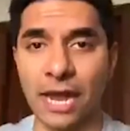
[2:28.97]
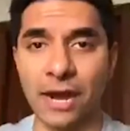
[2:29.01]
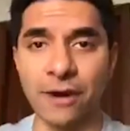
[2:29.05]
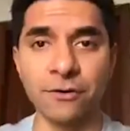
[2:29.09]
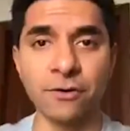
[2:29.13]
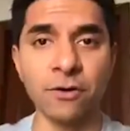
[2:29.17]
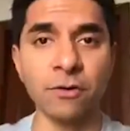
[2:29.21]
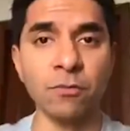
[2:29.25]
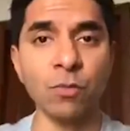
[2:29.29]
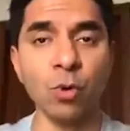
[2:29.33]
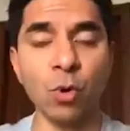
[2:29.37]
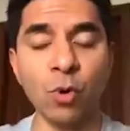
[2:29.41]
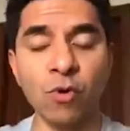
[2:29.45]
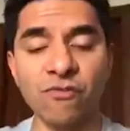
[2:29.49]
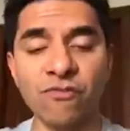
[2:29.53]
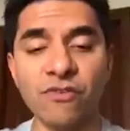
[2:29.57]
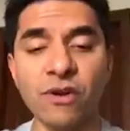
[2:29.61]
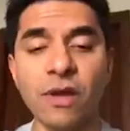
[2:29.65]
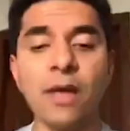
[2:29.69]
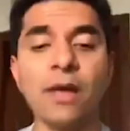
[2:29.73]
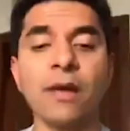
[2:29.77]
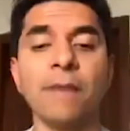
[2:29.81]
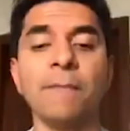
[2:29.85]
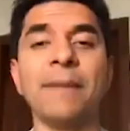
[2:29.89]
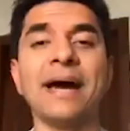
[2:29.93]
and remove
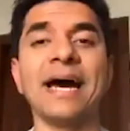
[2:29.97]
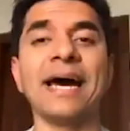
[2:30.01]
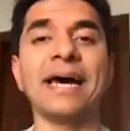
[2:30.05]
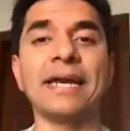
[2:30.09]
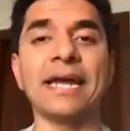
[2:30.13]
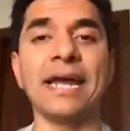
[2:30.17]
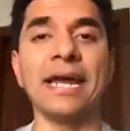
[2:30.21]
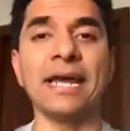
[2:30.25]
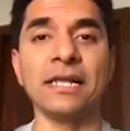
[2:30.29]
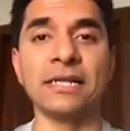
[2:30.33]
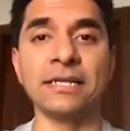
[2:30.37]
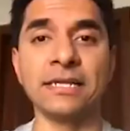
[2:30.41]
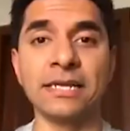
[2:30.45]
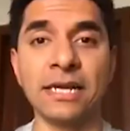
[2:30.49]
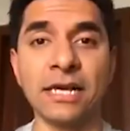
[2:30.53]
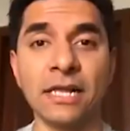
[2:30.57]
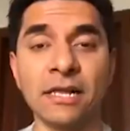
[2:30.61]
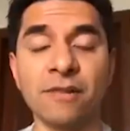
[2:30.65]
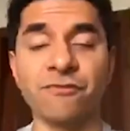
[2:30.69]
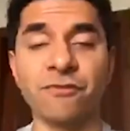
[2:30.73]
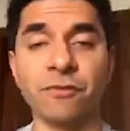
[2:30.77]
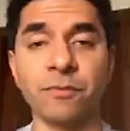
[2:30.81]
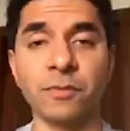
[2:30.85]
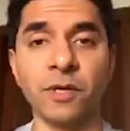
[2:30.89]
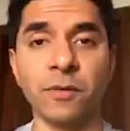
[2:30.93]
bad
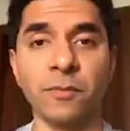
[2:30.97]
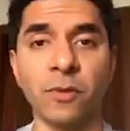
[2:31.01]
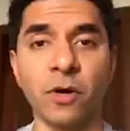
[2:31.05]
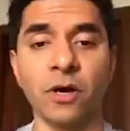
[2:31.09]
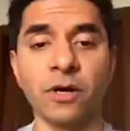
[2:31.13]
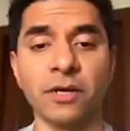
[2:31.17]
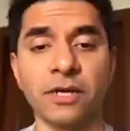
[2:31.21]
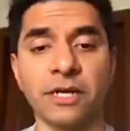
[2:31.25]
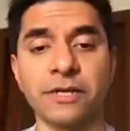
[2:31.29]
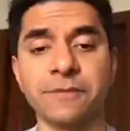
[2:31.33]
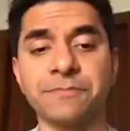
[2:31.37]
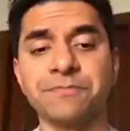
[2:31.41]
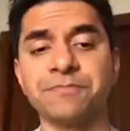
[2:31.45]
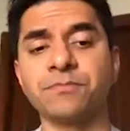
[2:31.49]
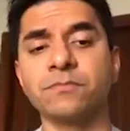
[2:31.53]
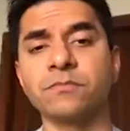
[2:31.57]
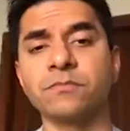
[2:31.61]
LDL from your body.